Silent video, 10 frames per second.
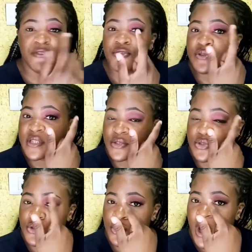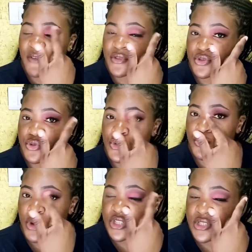I've used 2
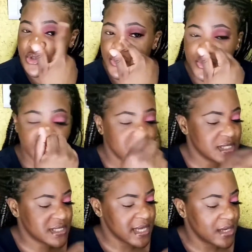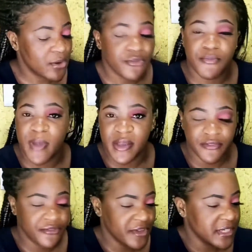brushes to do this side of my
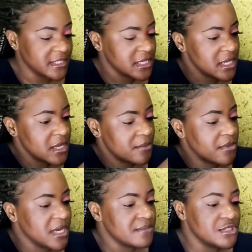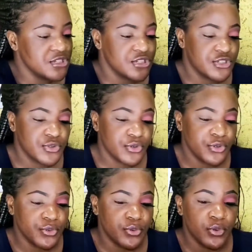face, but let me just show
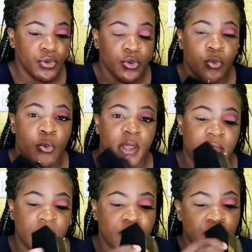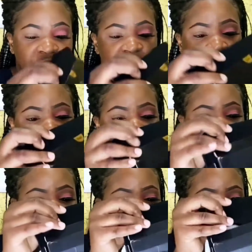you what the brushes look
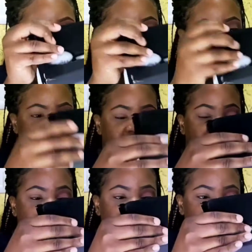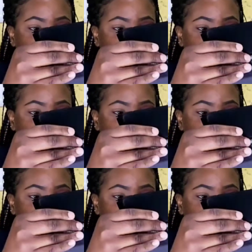like when they are out